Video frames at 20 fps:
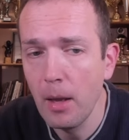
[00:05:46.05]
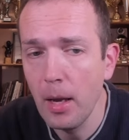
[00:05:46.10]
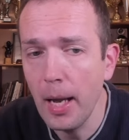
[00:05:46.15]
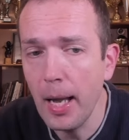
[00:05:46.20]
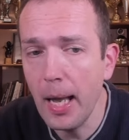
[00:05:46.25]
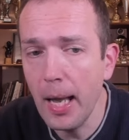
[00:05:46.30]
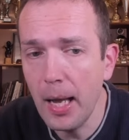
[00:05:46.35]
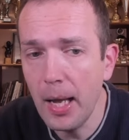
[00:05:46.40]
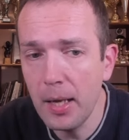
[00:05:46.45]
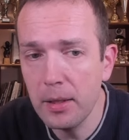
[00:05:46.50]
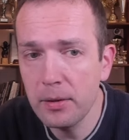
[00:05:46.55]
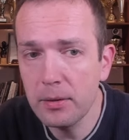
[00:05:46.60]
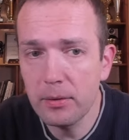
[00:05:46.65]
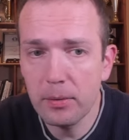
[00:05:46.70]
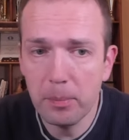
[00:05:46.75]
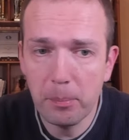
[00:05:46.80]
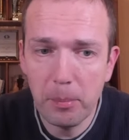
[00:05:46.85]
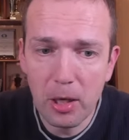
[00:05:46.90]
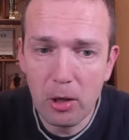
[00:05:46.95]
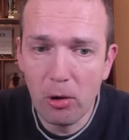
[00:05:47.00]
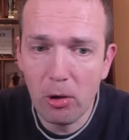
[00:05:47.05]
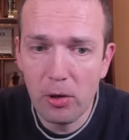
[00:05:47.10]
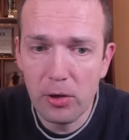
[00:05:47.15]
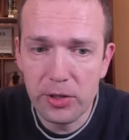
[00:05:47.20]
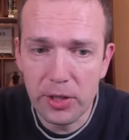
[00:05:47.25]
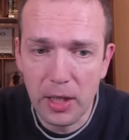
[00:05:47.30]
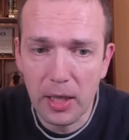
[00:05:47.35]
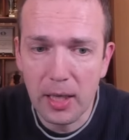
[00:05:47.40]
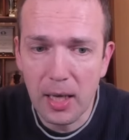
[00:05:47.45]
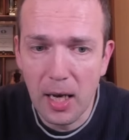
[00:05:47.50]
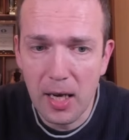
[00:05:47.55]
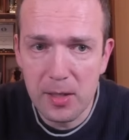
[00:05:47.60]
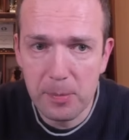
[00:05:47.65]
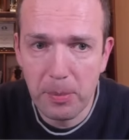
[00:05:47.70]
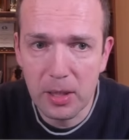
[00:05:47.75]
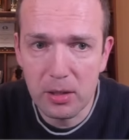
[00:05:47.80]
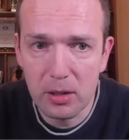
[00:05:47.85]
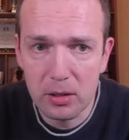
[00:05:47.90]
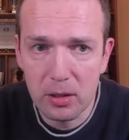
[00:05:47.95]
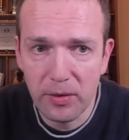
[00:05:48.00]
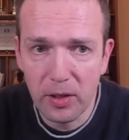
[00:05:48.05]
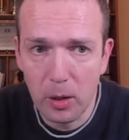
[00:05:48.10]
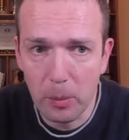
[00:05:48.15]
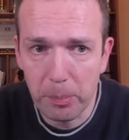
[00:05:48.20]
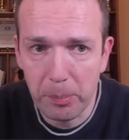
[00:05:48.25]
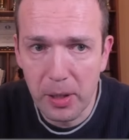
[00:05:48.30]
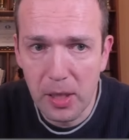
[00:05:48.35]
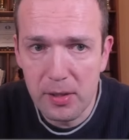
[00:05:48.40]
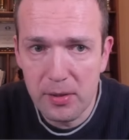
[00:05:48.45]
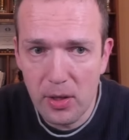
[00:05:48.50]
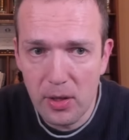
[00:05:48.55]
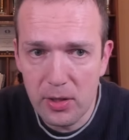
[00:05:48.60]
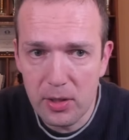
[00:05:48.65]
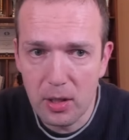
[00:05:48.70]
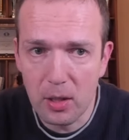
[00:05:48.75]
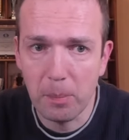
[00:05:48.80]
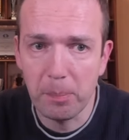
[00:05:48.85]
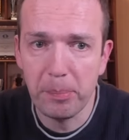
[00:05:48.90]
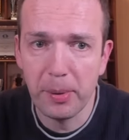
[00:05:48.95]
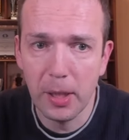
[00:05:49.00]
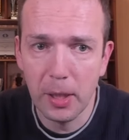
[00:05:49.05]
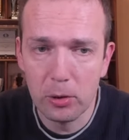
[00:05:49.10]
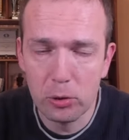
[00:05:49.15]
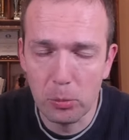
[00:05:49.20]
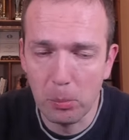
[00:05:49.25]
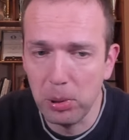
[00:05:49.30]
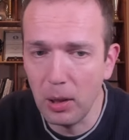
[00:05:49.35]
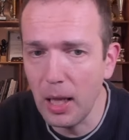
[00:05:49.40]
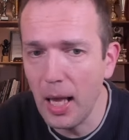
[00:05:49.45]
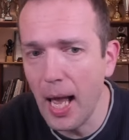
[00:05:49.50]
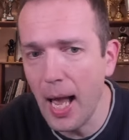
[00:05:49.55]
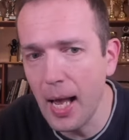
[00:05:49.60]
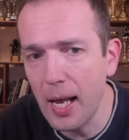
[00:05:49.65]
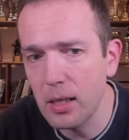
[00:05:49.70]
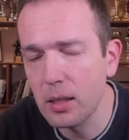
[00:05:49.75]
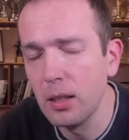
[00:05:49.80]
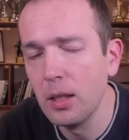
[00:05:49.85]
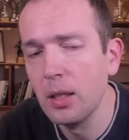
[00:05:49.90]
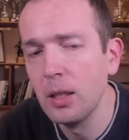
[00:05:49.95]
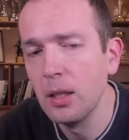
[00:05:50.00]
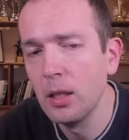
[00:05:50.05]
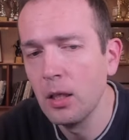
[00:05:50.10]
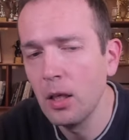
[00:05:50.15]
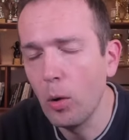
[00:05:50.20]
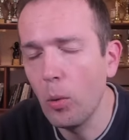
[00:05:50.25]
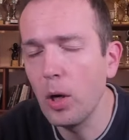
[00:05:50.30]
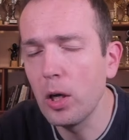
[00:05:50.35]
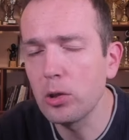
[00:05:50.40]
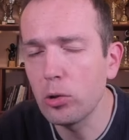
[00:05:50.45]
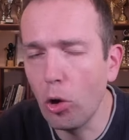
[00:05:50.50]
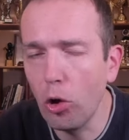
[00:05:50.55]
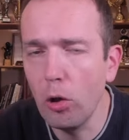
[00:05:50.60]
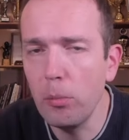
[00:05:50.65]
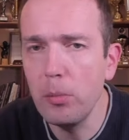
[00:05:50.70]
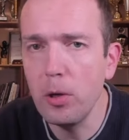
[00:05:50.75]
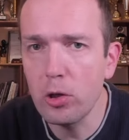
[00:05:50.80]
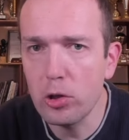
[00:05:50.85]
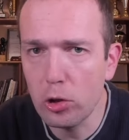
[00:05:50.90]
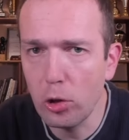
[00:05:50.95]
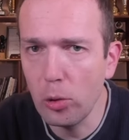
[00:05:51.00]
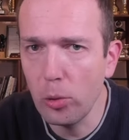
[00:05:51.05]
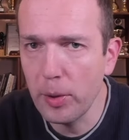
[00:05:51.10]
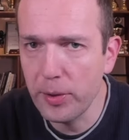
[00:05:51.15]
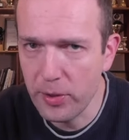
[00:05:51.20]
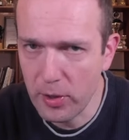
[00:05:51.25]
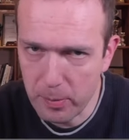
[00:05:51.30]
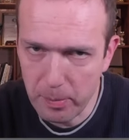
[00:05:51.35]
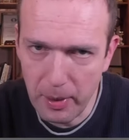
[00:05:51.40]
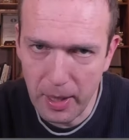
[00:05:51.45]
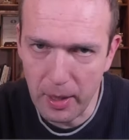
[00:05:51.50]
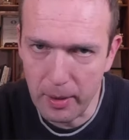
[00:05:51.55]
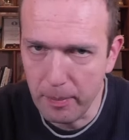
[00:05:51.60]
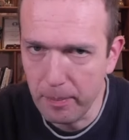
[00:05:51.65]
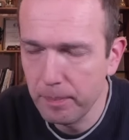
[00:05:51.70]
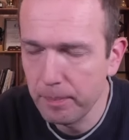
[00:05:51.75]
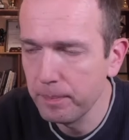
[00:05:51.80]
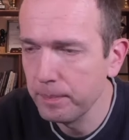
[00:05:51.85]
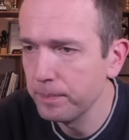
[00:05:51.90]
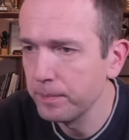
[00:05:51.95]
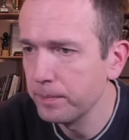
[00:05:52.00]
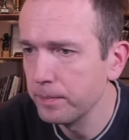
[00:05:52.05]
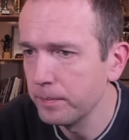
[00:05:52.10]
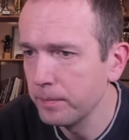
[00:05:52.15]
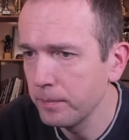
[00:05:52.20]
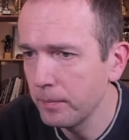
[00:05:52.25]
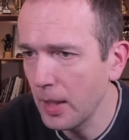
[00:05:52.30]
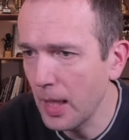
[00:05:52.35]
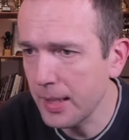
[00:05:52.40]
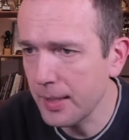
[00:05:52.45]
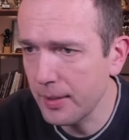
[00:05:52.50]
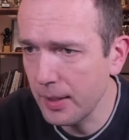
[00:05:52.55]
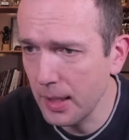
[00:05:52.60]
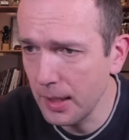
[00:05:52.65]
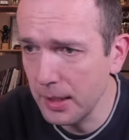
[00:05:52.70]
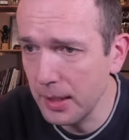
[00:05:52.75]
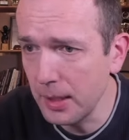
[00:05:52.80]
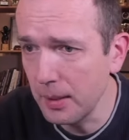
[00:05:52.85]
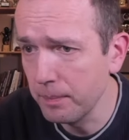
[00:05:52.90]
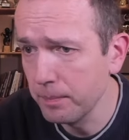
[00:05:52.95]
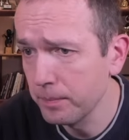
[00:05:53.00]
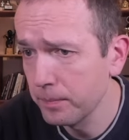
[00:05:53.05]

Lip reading: and because he has better developed pieces compared to black, white almost always is better. That's the idea.